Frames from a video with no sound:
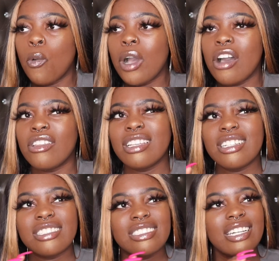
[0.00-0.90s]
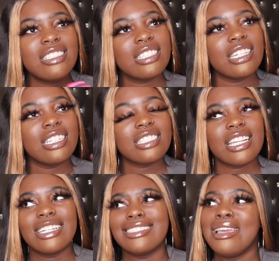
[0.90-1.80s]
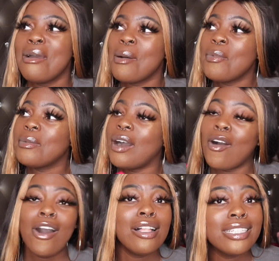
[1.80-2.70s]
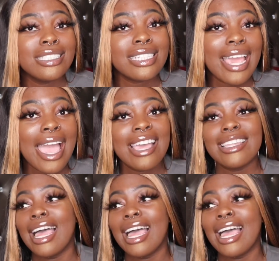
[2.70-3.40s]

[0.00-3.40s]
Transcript: well, and then it doesn't, and it's like, damn, I put my all into that.